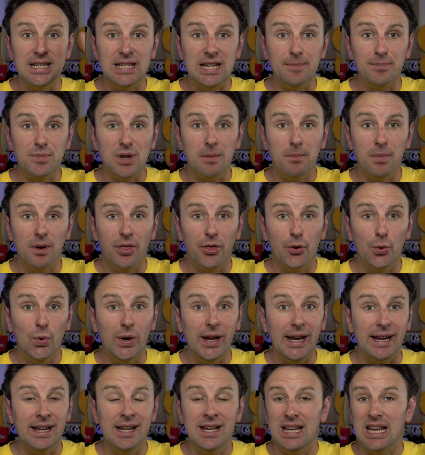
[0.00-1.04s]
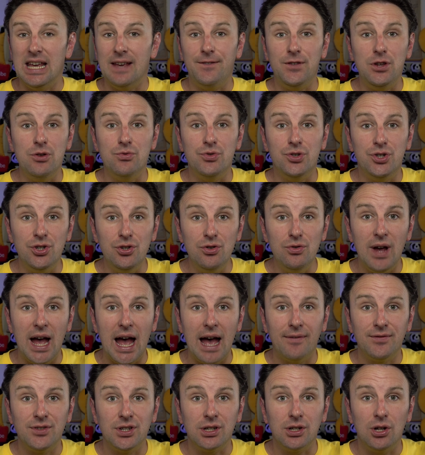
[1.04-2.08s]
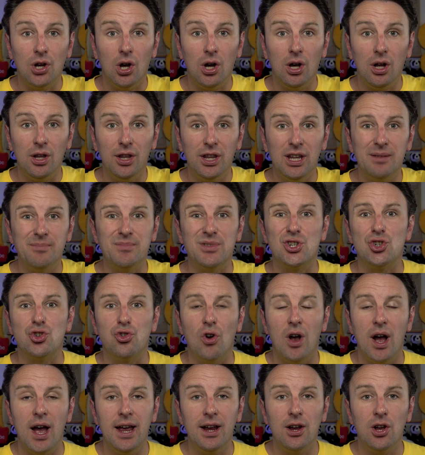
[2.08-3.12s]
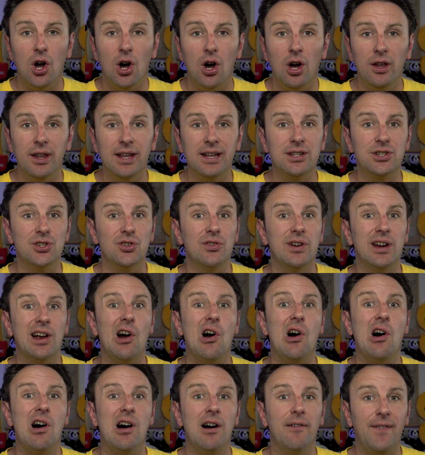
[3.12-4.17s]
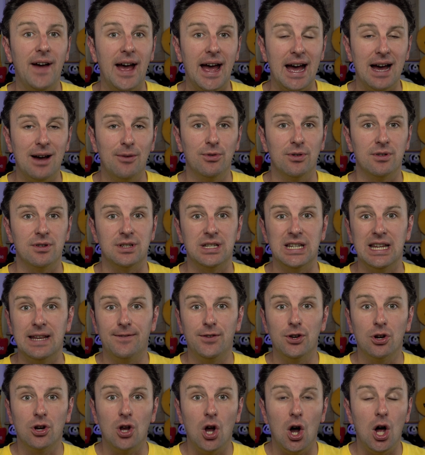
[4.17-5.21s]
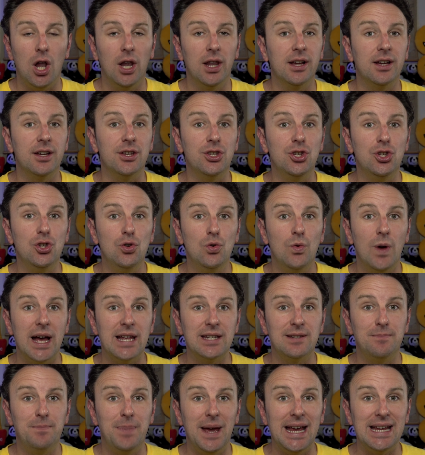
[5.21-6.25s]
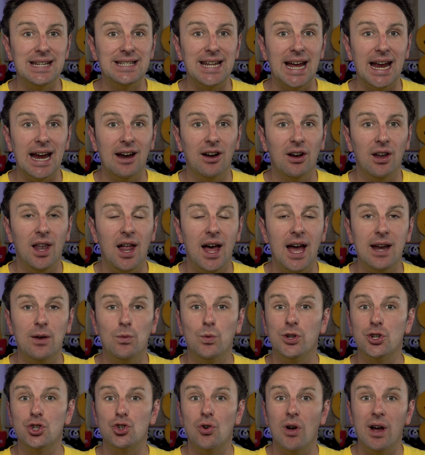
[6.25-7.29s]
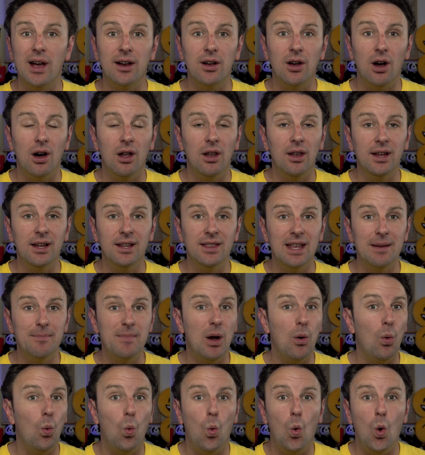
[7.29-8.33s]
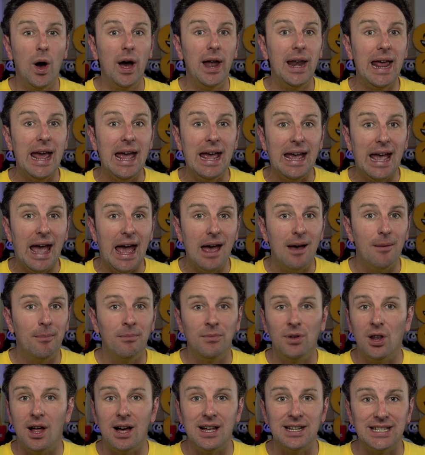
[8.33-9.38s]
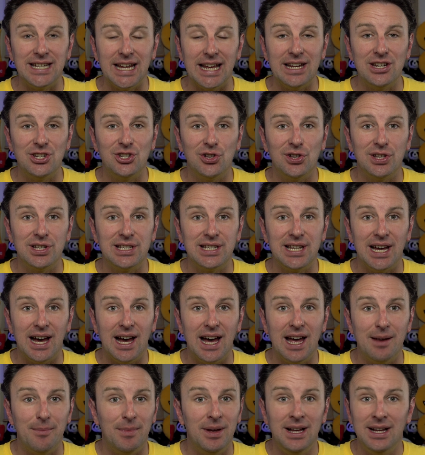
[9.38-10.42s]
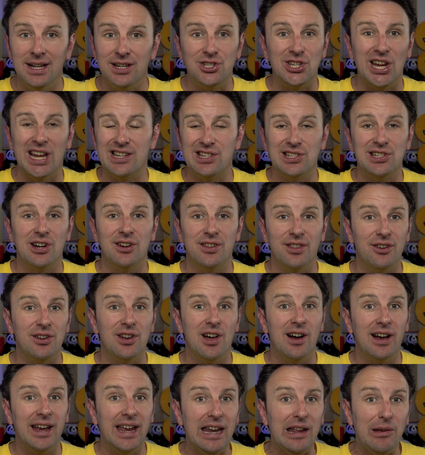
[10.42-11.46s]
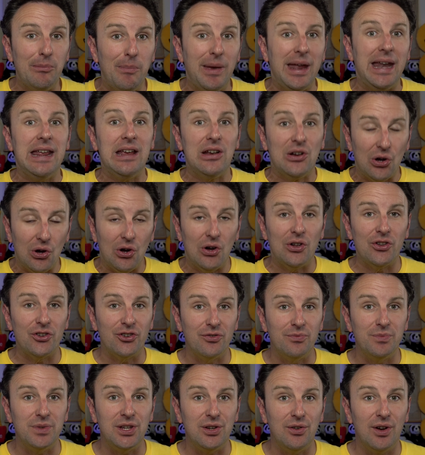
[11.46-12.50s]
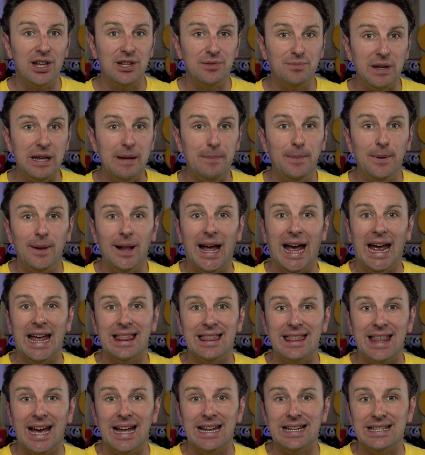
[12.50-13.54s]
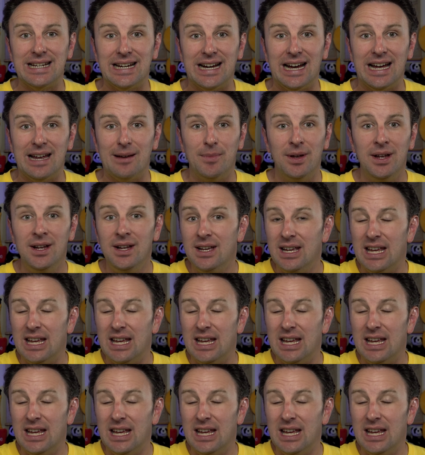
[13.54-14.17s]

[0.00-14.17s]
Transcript: Tip number three, if you do have to call them, try calling during off hours. If you're calling a US based airline, well, try calling them at 1 a.m. Los Angeles time. Chances are they're not getting many calls from US people at that time.